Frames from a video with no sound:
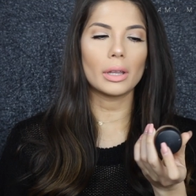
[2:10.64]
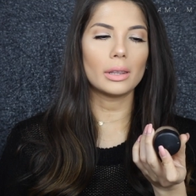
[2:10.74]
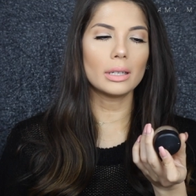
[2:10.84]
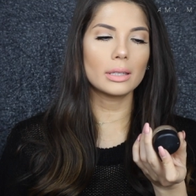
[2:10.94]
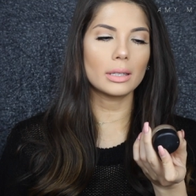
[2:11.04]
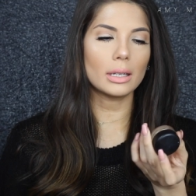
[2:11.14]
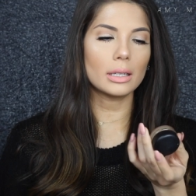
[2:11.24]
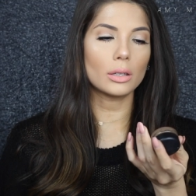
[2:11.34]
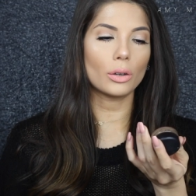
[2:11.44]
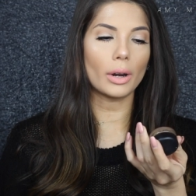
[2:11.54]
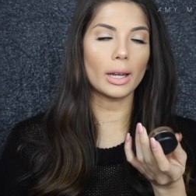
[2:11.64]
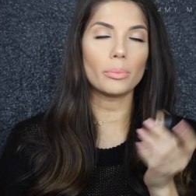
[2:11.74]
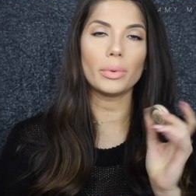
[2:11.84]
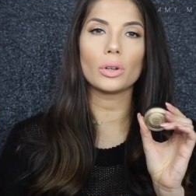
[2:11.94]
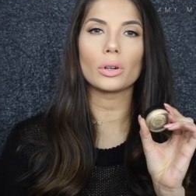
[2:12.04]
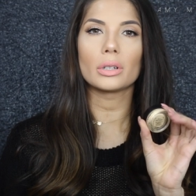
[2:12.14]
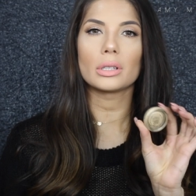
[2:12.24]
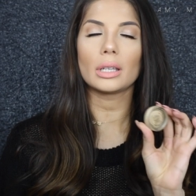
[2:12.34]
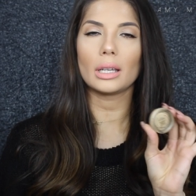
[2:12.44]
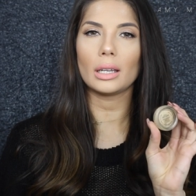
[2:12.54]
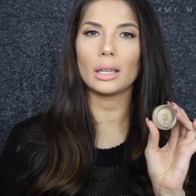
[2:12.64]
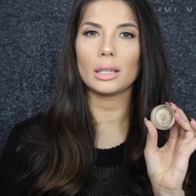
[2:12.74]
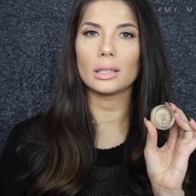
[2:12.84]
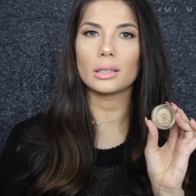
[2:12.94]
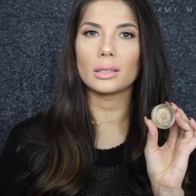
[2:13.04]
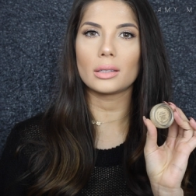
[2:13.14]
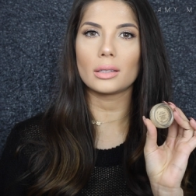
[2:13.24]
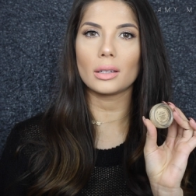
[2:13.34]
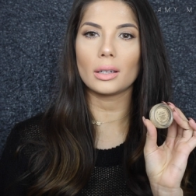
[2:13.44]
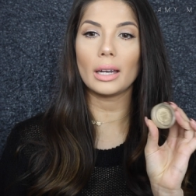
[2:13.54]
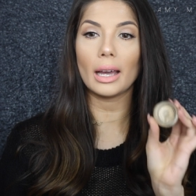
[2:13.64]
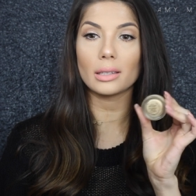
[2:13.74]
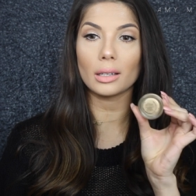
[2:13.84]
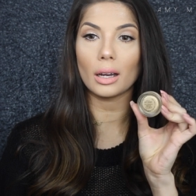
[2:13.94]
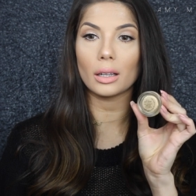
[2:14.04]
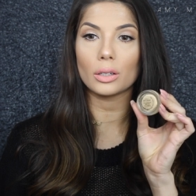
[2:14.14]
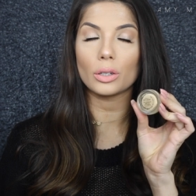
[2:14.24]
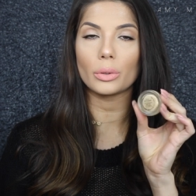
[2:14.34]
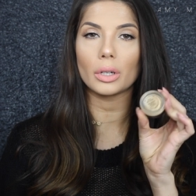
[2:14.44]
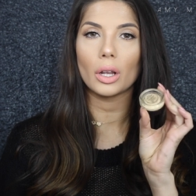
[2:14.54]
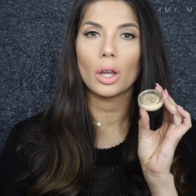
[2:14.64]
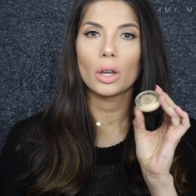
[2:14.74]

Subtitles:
This is great because it has a color to it.